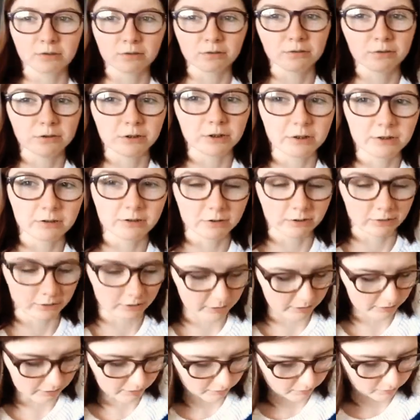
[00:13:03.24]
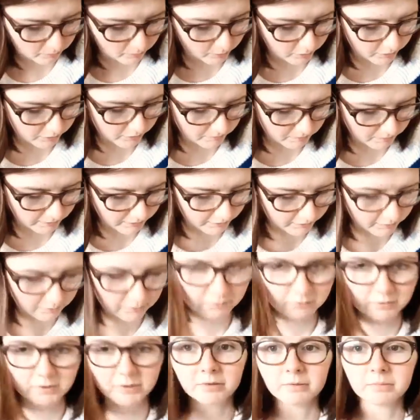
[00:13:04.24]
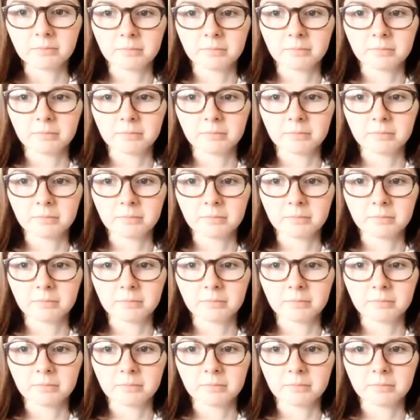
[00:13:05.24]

who Jason was, but I don't.